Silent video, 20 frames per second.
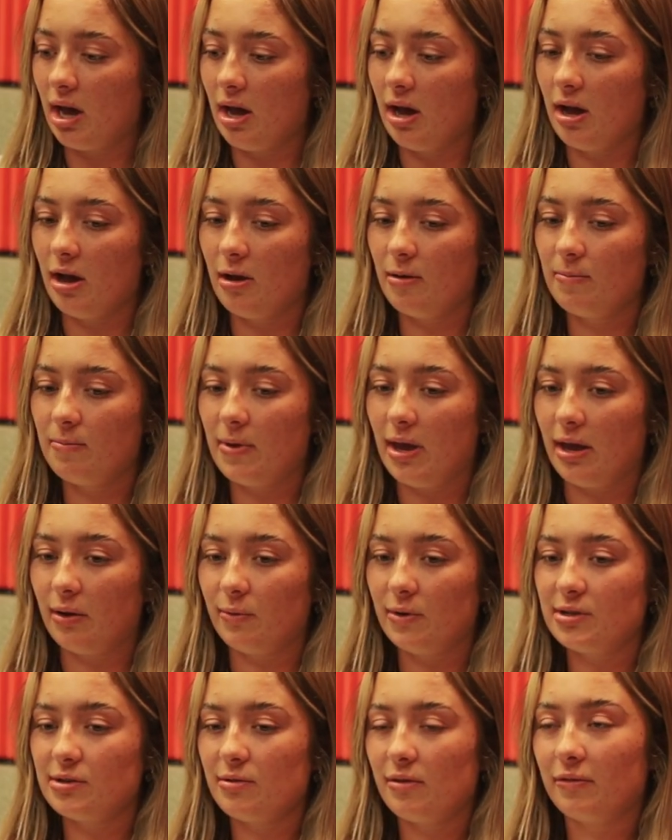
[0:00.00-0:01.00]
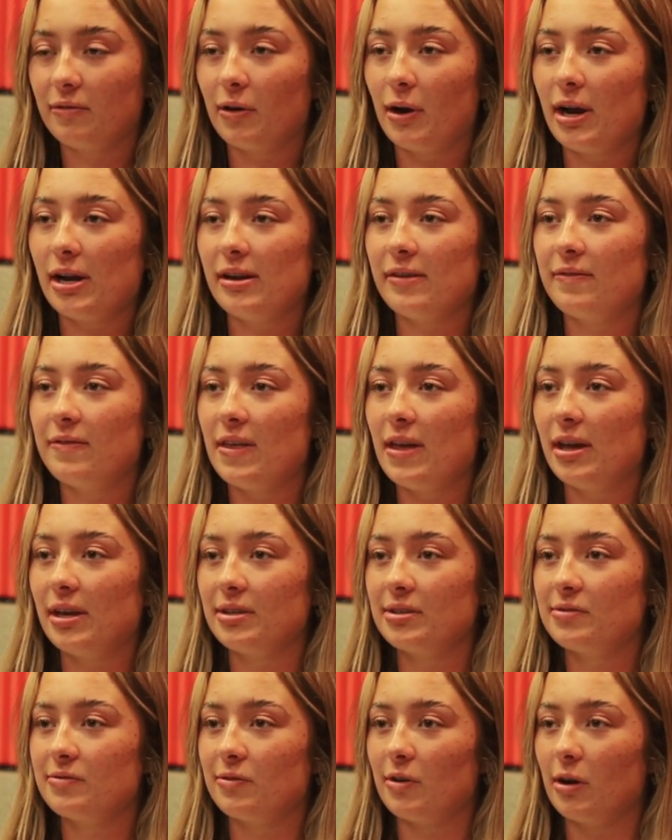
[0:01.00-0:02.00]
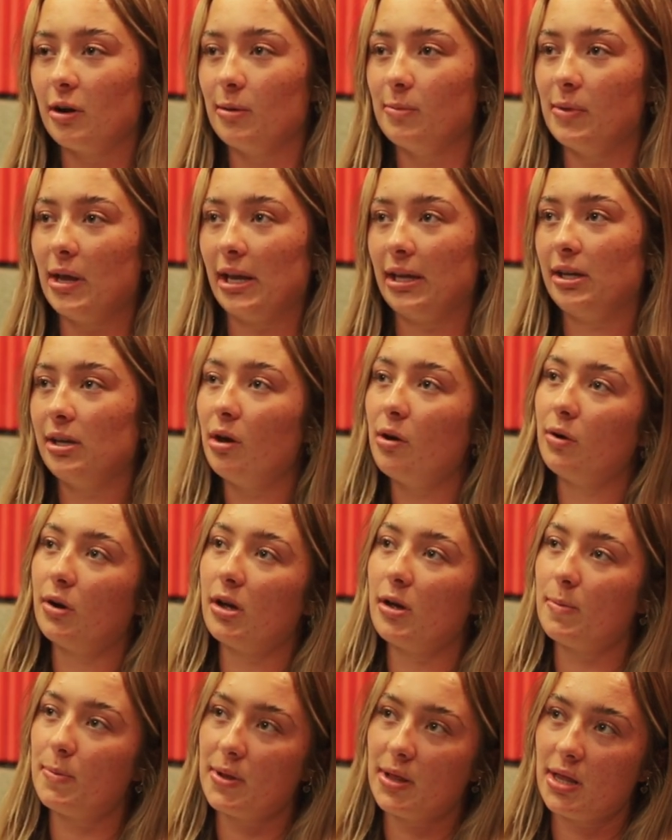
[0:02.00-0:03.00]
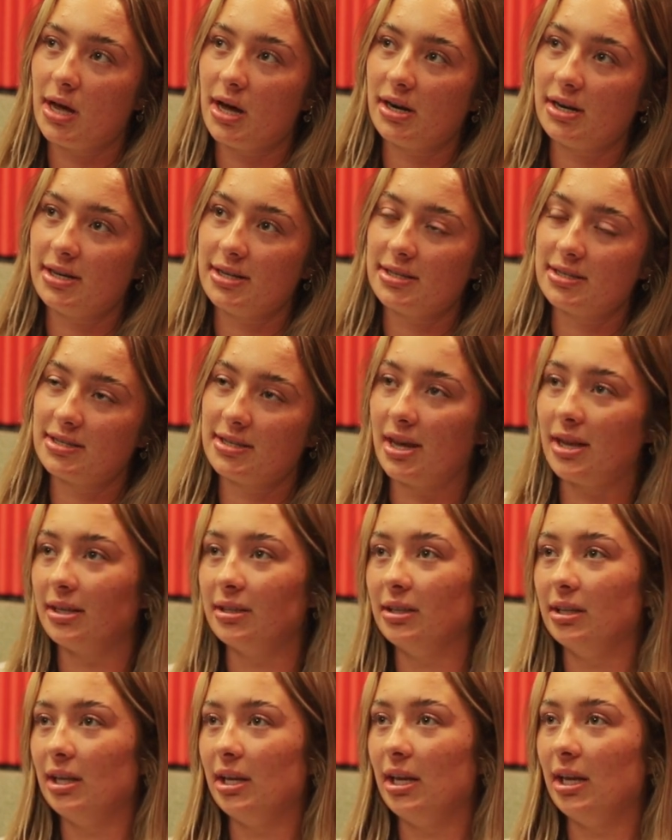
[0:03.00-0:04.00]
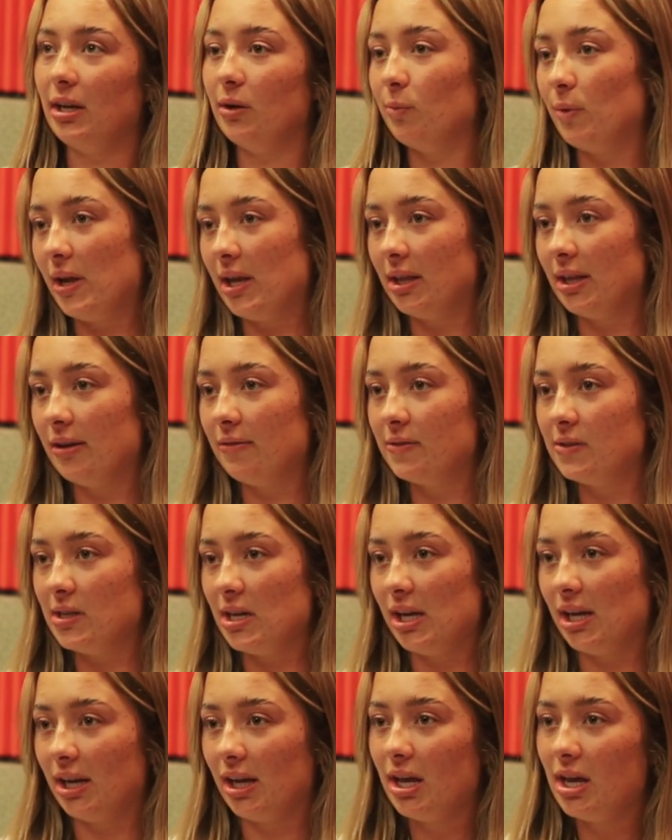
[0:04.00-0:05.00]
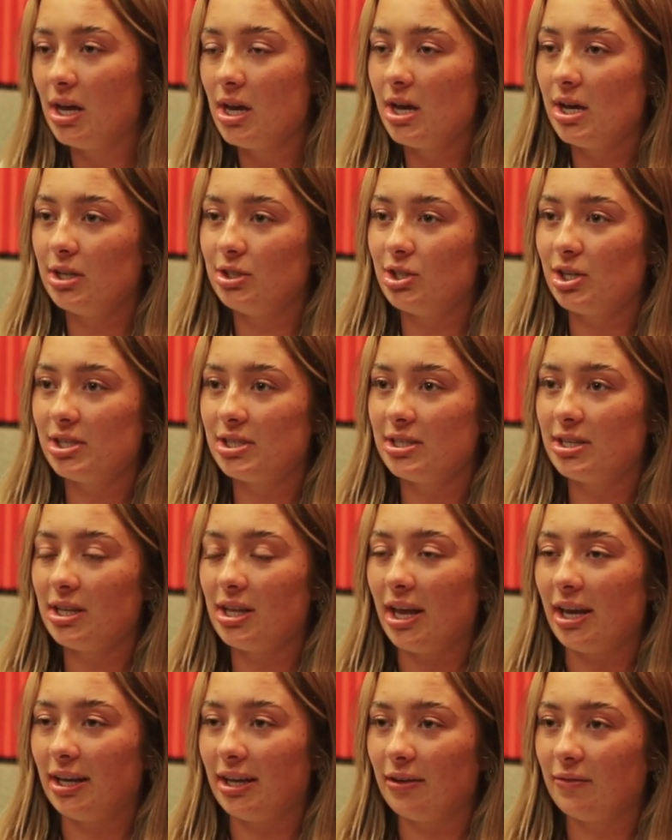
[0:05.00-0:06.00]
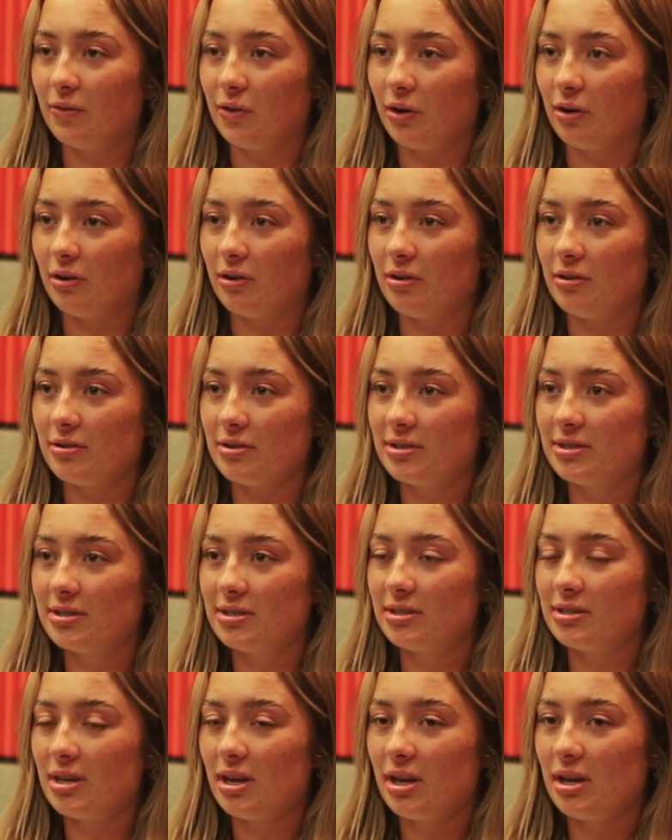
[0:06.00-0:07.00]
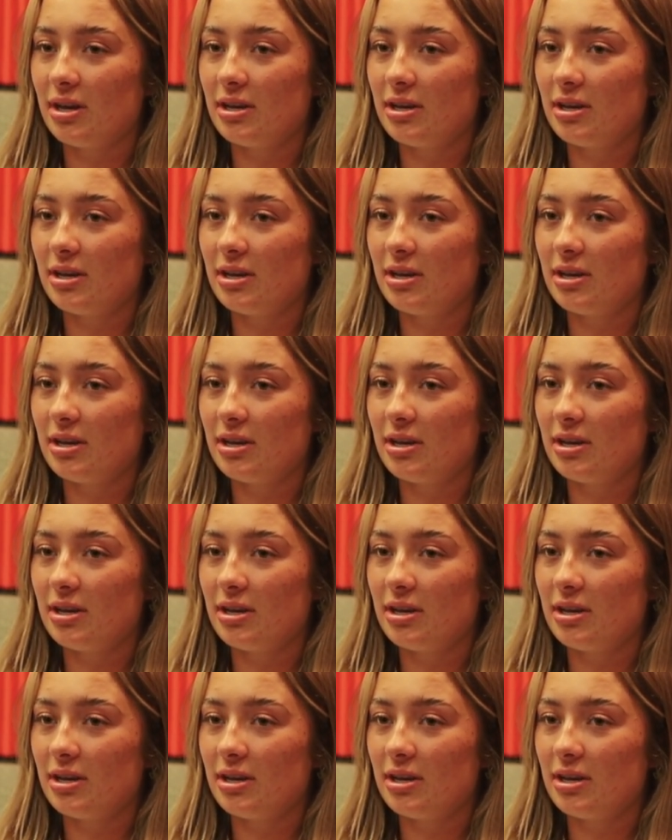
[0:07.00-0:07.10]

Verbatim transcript: Um, and we do a variety of things from like yoga, Pilates, cycling, weightlifting, just to like give girls